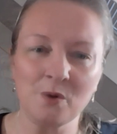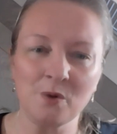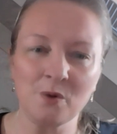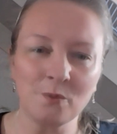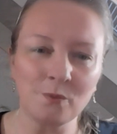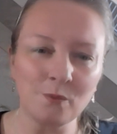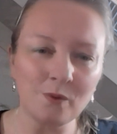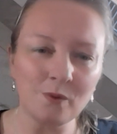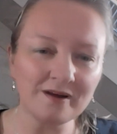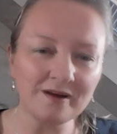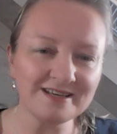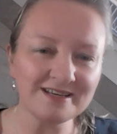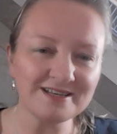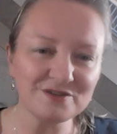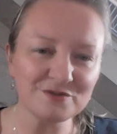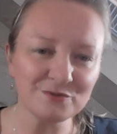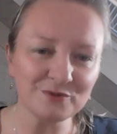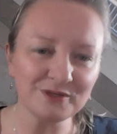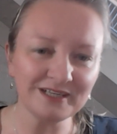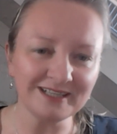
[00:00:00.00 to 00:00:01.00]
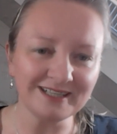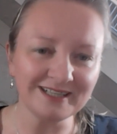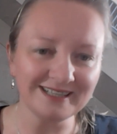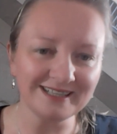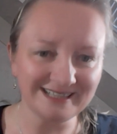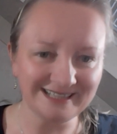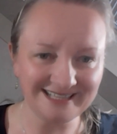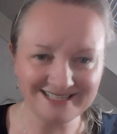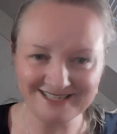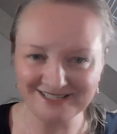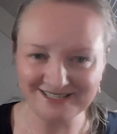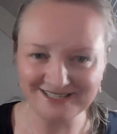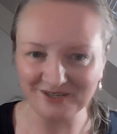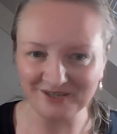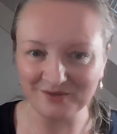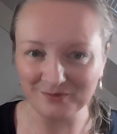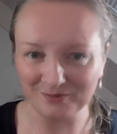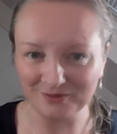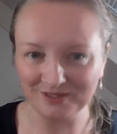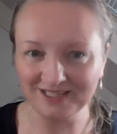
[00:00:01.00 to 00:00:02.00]
What is realistic,
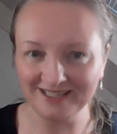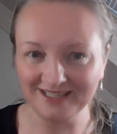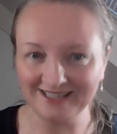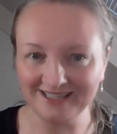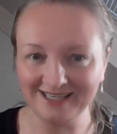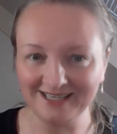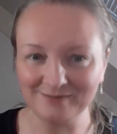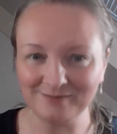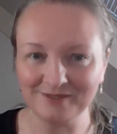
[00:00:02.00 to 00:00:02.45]
really?